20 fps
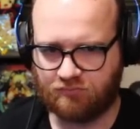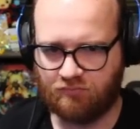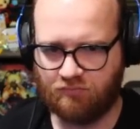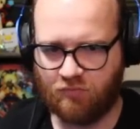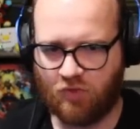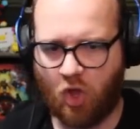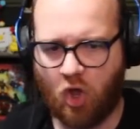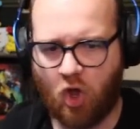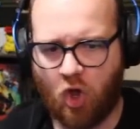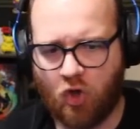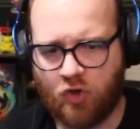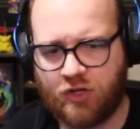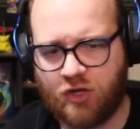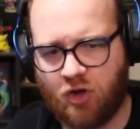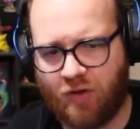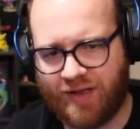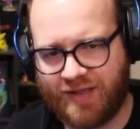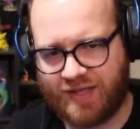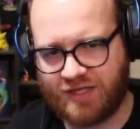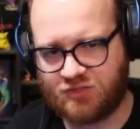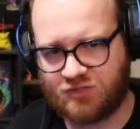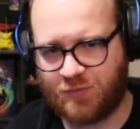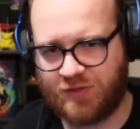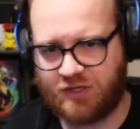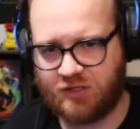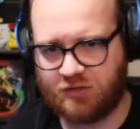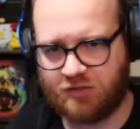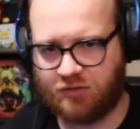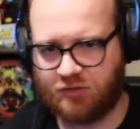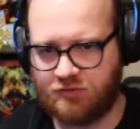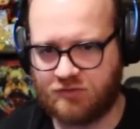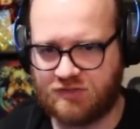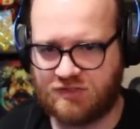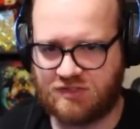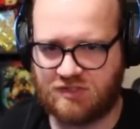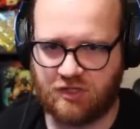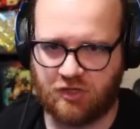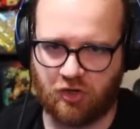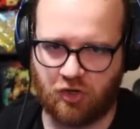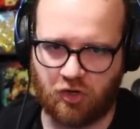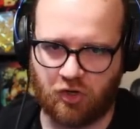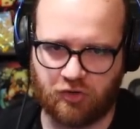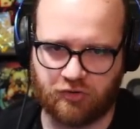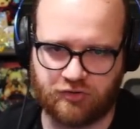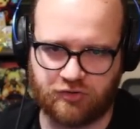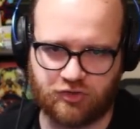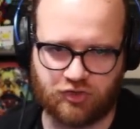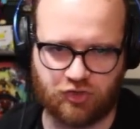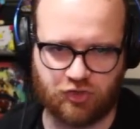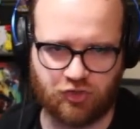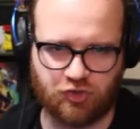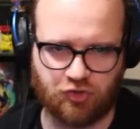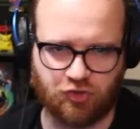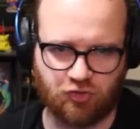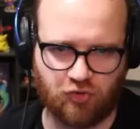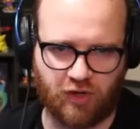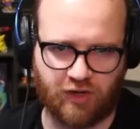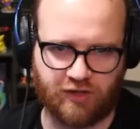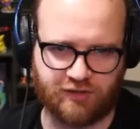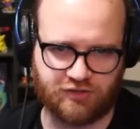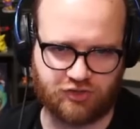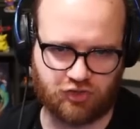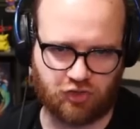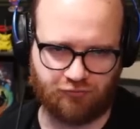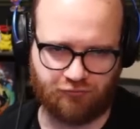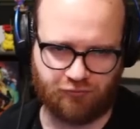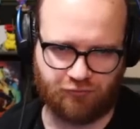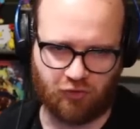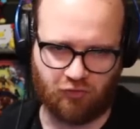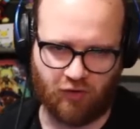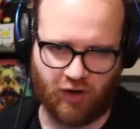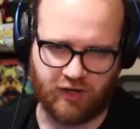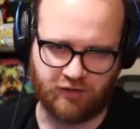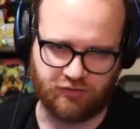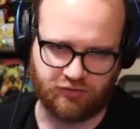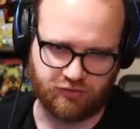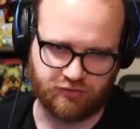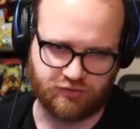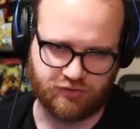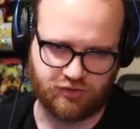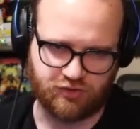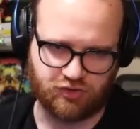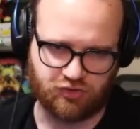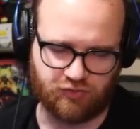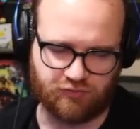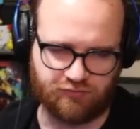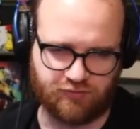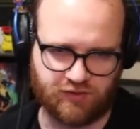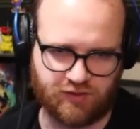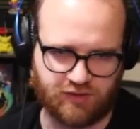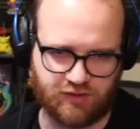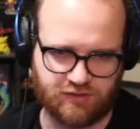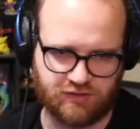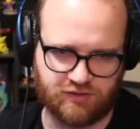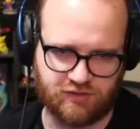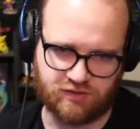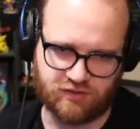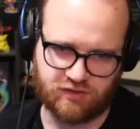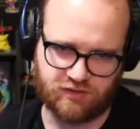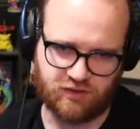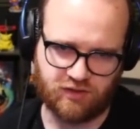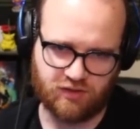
Oh, you know, I guess we could lose here to a Surfer, right? There's 2 of these.